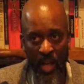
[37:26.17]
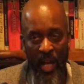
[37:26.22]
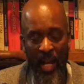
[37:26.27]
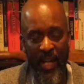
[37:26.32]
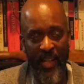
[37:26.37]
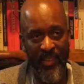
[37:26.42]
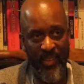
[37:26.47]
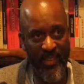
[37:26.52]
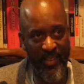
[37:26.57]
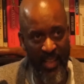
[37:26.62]

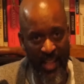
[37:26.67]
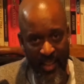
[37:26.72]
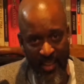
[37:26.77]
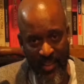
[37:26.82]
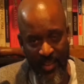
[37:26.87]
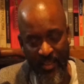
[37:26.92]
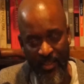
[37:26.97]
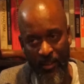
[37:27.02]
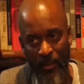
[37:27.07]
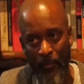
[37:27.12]
and
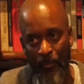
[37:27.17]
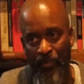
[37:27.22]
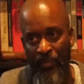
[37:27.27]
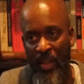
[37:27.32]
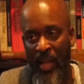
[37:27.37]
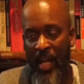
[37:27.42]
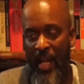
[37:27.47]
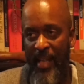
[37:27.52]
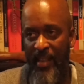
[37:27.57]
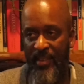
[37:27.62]
sexism
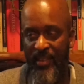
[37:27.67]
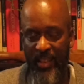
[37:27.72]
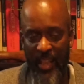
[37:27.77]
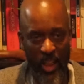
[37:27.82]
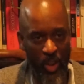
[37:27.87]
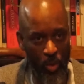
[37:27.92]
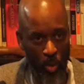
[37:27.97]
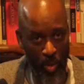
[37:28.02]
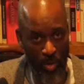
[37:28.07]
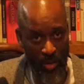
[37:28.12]
and
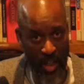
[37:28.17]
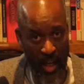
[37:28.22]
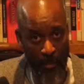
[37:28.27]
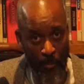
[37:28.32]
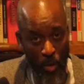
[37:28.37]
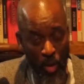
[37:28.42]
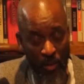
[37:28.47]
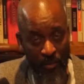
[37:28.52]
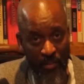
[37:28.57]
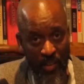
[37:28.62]
sexual
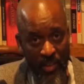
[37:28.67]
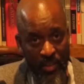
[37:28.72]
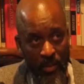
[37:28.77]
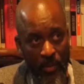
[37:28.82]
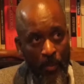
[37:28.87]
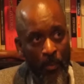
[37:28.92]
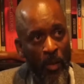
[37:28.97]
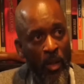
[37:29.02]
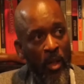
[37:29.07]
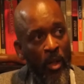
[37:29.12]
dimorphism,